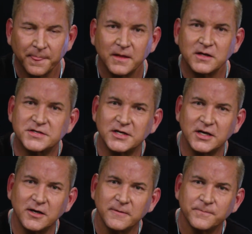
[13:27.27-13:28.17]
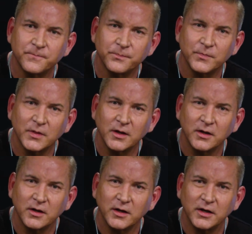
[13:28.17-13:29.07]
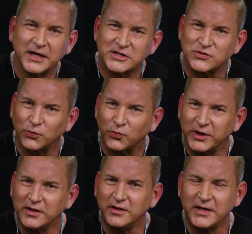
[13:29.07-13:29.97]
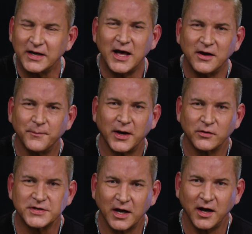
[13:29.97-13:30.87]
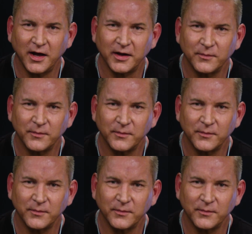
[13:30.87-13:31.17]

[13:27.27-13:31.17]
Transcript: You see, it's really not about time.